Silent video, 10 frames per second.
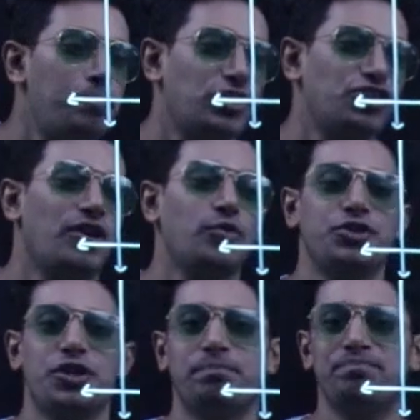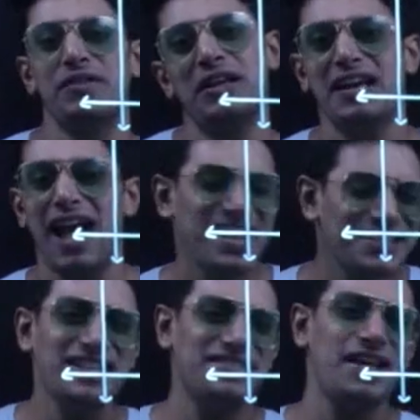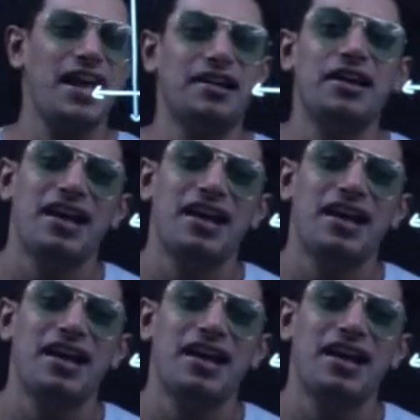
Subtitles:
pressure out here. As I said,